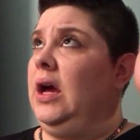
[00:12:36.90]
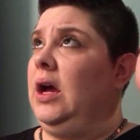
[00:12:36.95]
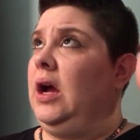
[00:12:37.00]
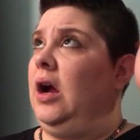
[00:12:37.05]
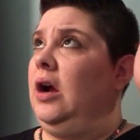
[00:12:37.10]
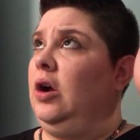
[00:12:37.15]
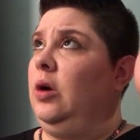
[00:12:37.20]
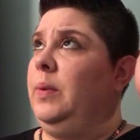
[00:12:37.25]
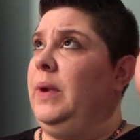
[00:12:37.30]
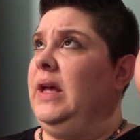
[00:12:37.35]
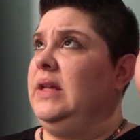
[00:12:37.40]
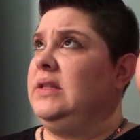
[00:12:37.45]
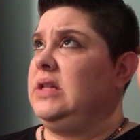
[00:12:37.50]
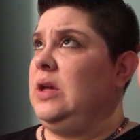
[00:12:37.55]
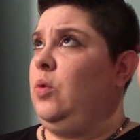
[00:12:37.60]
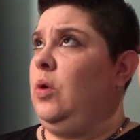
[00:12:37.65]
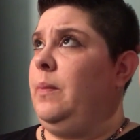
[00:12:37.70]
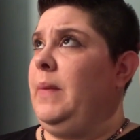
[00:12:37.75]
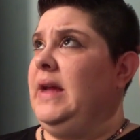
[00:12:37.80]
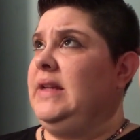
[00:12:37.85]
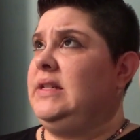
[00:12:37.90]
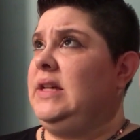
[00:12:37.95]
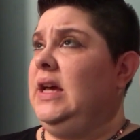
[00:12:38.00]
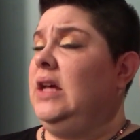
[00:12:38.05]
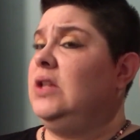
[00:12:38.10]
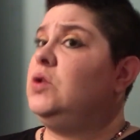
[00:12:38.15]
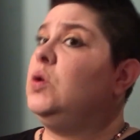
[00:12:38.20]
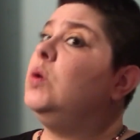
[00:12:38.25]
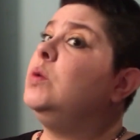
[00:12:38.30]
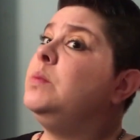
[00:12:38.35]
cargo pants. I wore my
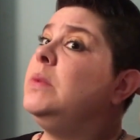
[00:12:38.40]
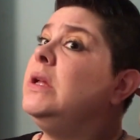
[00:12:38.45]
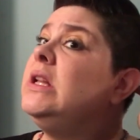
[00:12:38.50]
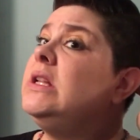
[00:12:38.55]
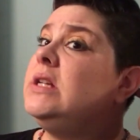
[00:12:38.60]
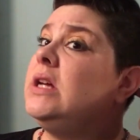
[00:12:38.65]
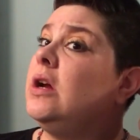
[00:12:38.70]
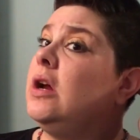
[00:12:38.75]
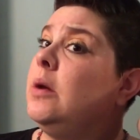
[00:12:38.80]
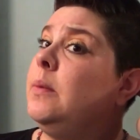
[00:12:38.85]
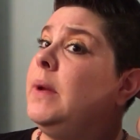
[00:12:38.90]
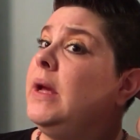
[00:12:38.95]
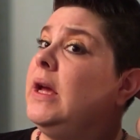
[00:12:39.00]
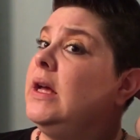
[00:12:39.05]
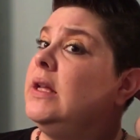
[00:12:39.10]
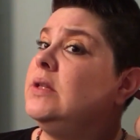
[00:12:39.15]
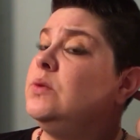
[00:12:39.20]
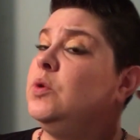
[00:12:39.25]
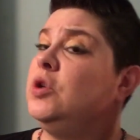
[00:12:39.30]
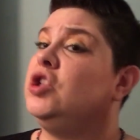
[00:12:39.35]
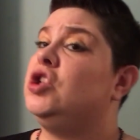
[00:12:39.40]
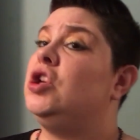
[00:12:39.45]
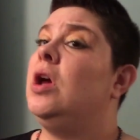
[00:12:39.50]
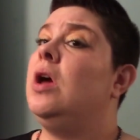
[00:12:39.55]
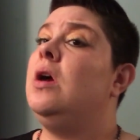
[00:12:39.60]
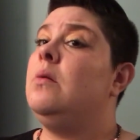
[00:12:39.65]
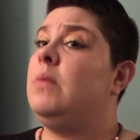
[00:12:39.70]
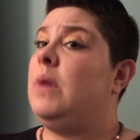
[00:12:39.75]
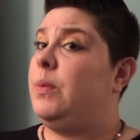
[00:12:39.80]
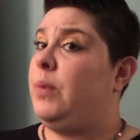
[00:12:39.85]
dad's old military pants, which
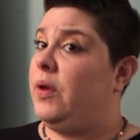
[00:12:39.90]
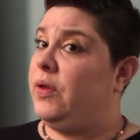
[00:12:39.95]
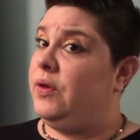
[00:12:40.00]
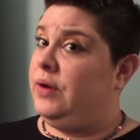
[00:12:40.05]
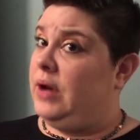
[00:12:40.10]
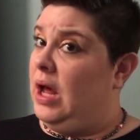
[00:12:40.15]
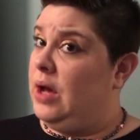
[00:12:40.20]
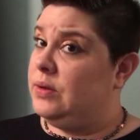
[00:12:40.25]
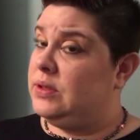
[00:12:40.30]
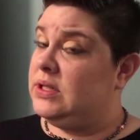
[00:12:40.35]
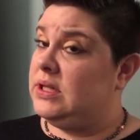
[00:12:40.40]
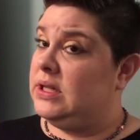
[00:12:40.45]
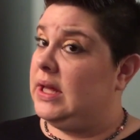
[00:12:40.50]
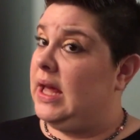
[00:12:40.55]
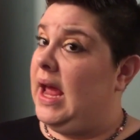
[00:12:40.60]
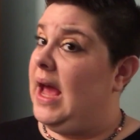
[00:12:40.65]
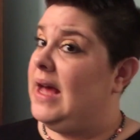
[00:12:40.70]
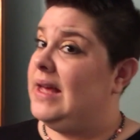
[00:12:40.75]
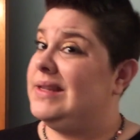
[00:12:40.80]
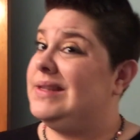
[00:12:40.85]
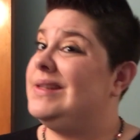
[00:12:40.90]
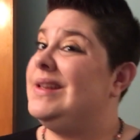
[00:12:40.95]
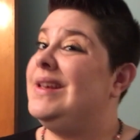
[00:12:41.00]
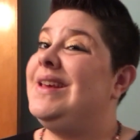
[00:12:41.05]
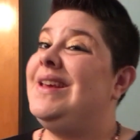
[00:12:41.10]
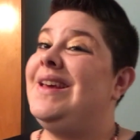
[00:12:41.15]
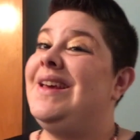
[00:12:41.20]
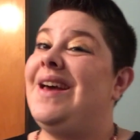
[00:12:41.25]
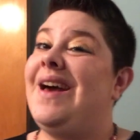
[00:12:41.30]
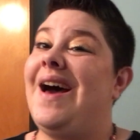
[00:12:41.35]
my brother now still has.
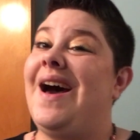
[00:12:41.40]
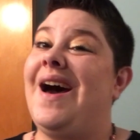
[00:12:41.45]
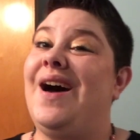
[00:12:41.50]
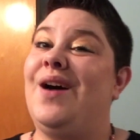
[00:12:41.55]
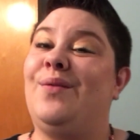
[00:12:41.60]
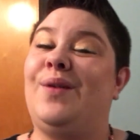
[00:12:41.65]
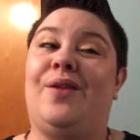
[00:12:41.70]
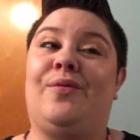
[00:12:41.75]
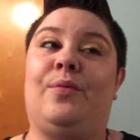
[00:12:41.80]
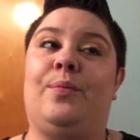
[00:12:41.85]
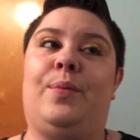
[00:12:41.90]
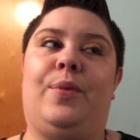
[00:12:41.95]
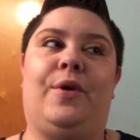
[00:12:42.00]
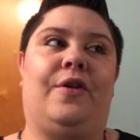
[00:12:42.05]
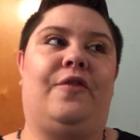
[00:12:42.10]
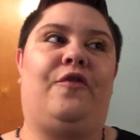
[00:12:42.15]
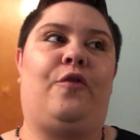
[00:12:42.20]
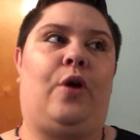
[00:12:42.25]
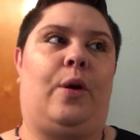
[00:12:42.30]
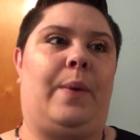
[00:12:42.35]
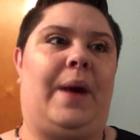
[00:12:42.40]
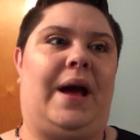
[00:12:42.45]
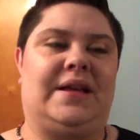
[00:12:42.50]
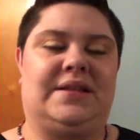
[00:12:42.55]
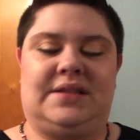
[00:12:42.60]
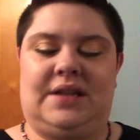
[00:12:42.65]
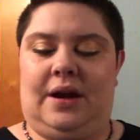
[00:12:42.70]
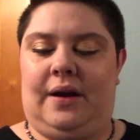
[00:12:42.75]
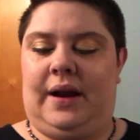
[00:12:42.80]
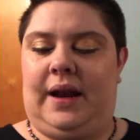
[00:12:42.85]
We have them for
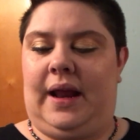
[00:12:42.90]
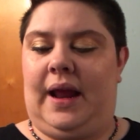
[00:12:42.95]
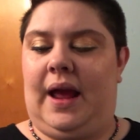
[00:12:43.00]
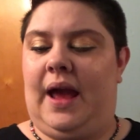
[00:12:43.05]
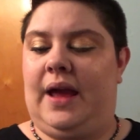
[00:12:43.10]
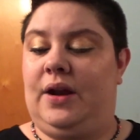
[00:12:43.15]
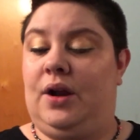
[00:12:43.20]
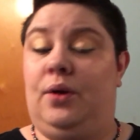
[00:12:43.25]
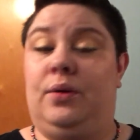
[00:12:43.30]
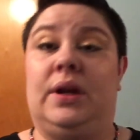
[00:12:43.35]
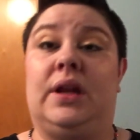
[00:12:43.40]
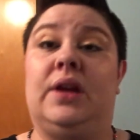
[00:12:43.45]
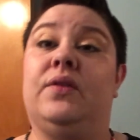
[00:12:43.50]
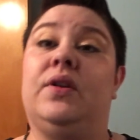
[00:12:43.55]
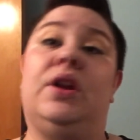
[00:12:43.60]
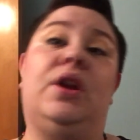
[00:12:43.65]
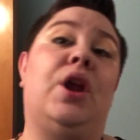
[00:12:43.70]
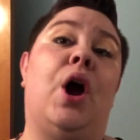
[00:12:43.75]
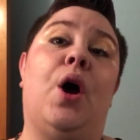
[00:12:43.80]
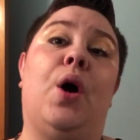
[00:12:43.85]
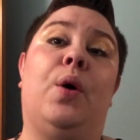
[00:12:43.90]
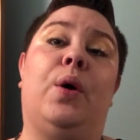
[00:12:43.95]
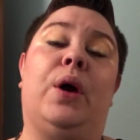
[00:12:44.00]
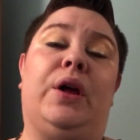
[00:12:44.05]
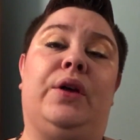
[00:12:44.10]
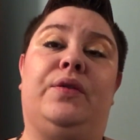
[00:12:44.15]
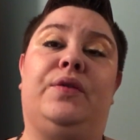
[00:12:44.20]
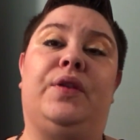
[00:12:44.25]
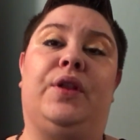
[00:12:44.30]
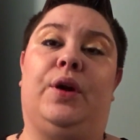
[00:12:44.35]
posterity. I don't even know
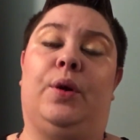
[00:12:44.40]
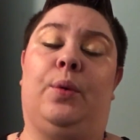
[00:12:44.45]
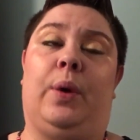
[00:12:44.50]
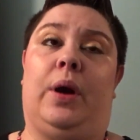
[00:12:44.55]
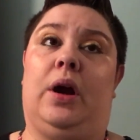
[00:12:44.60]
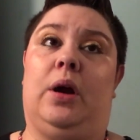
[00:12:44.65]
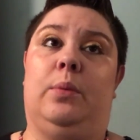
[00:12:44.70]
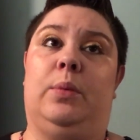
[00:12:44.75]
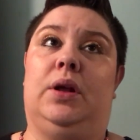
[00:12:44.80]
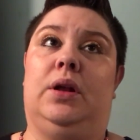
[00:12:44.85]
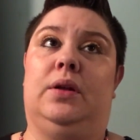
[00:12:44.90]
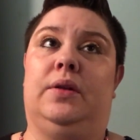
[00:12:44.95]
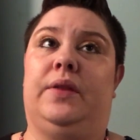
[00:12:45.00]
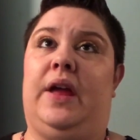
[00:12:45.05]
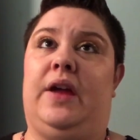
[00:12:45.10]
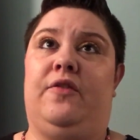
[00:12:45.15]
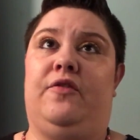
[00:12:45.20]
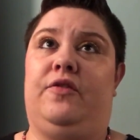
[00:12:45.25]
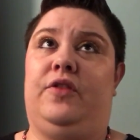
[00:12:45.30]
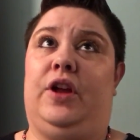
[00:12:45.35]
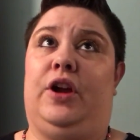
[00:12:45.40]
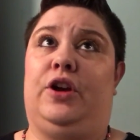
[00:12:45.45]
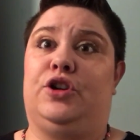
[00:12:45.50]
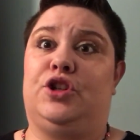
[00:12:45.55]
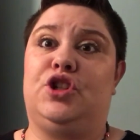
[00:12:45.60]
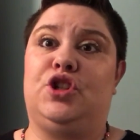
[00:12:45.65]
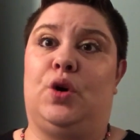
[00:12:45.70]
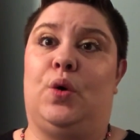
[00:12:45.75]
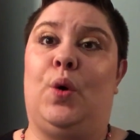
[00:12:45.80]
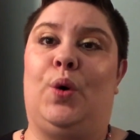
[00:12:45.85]
if they're wearable. They're
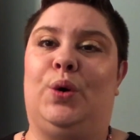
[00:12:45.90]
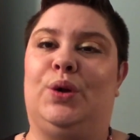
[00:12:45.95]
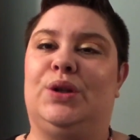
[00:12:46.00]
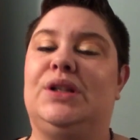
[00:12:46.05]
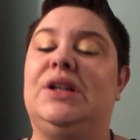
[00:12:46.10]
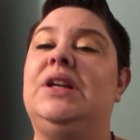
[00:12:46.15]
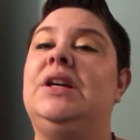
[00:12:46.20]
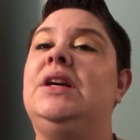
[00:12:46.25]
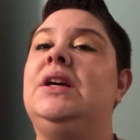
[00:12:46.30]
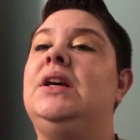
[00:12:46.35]
so old.